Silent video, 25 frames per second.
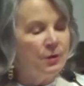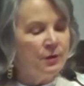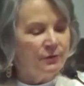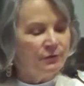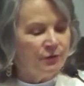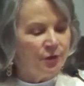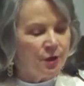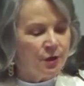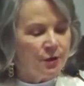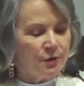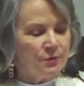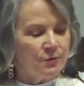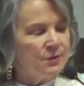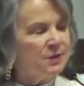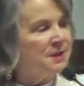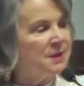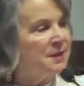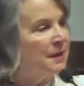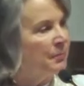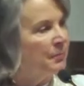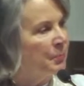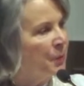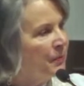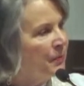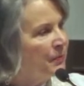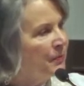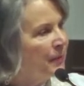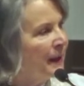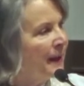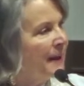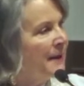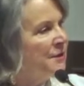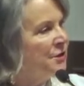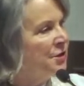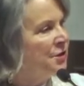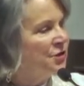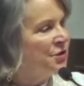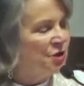have used some
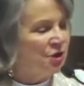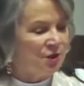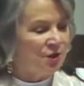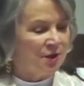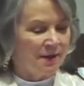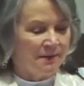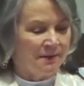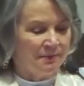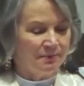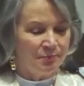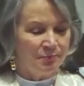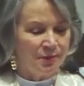companionship,